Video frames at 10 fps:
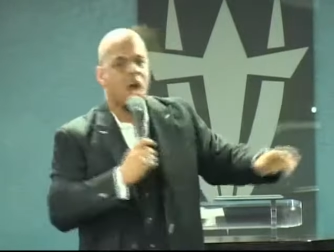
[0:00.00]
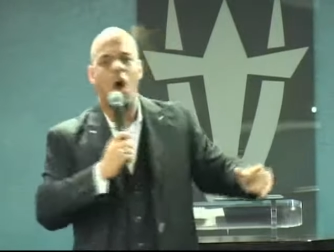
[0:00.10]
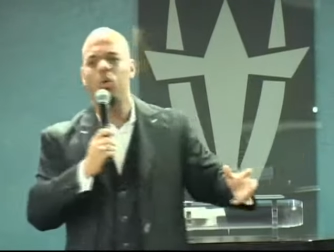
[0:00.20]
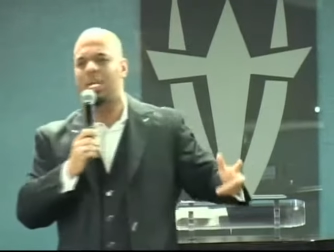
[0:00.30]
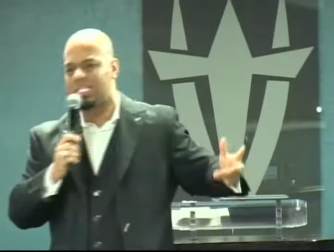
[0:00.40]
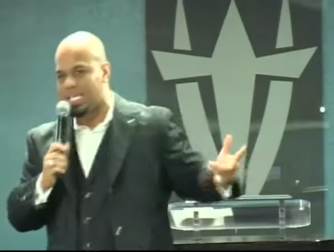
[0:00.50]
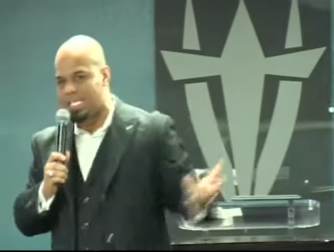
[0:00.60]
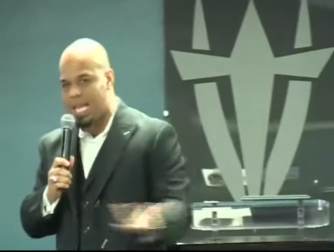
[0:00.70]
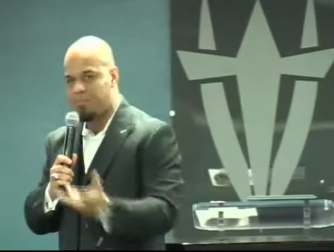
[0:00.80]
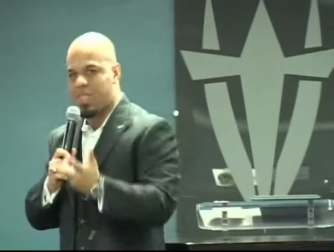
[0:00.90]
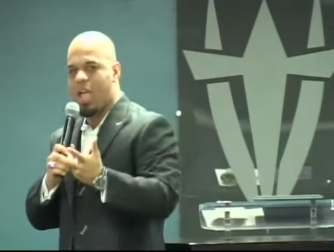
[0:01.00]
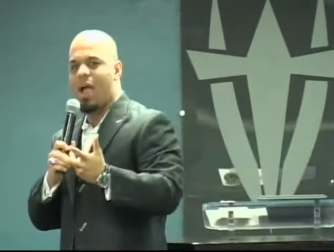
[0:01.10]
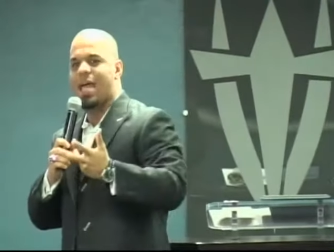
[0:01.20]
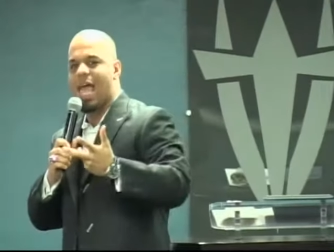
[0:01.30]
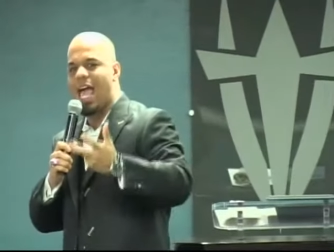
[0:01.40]
only to get there
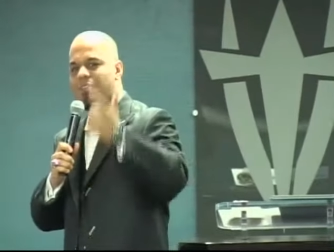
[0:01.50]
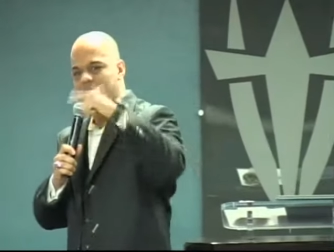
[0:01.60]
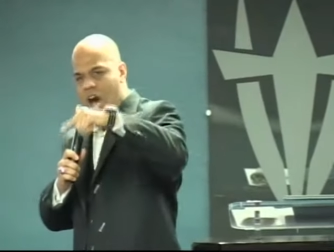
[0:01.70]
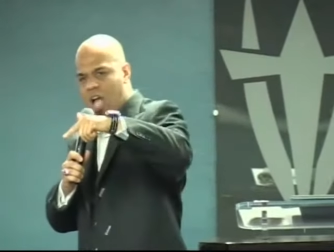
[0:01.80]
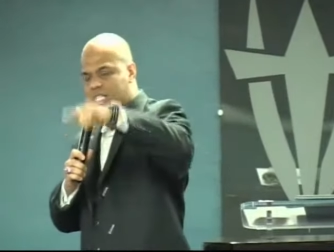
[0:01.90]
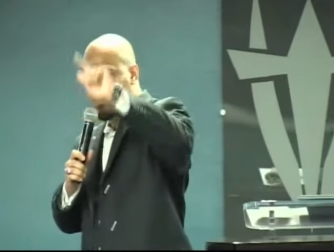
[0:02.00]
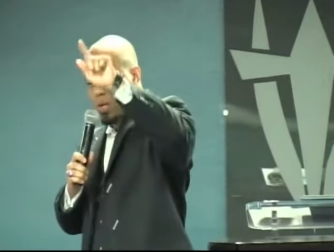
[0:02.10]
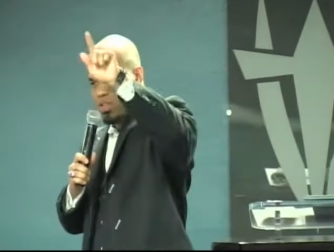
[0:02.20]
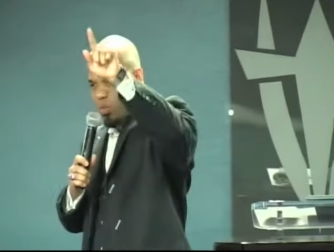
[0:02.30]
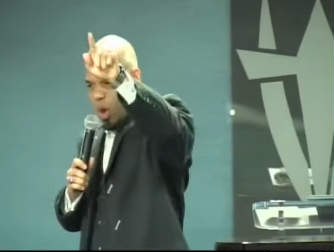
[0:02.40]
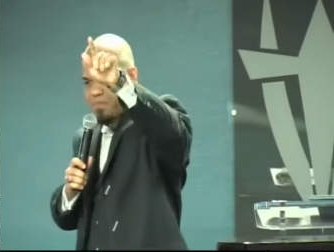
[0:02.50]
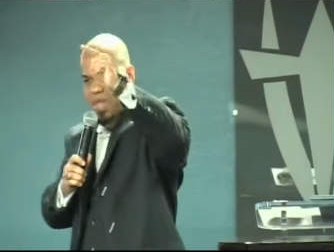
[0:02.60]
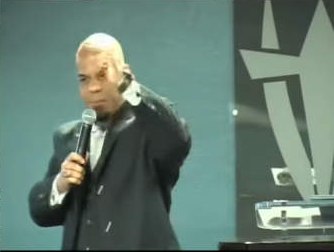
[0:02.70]
and have God to be the one